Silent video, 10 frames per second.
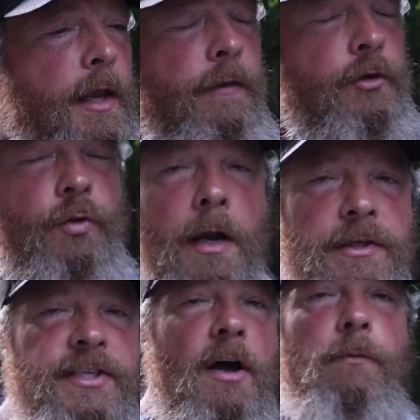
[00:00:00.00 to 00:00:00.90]
the trail
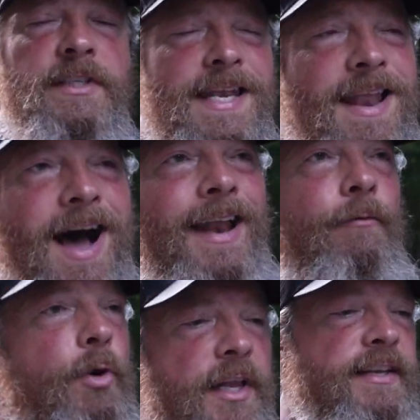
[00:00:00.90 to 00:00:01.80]
itself was
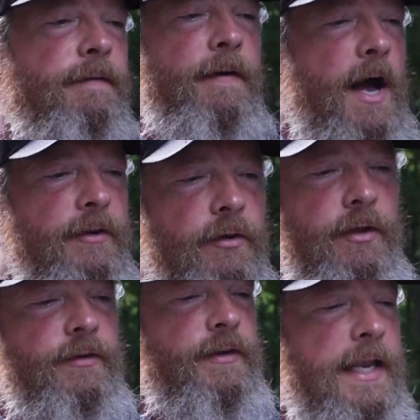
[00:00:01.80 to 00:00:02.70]
not really defined. So
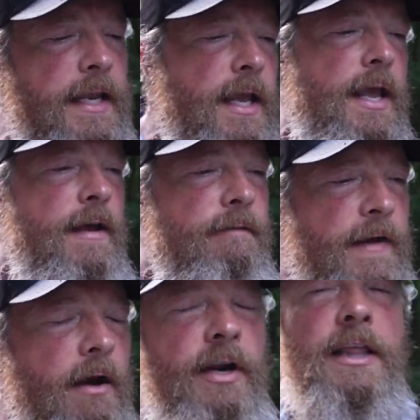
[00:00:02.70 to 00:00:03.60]
this is a
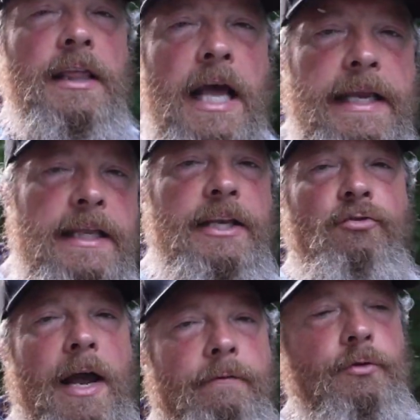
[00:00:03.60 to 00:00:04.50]
very lightly
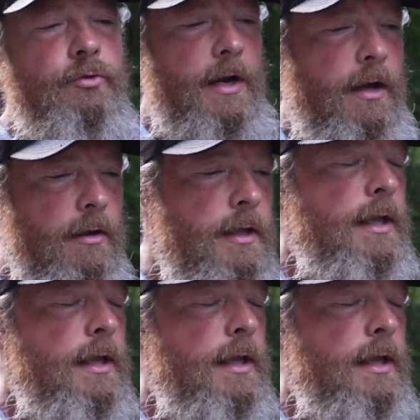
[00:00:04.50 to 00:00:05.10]
traveled trail.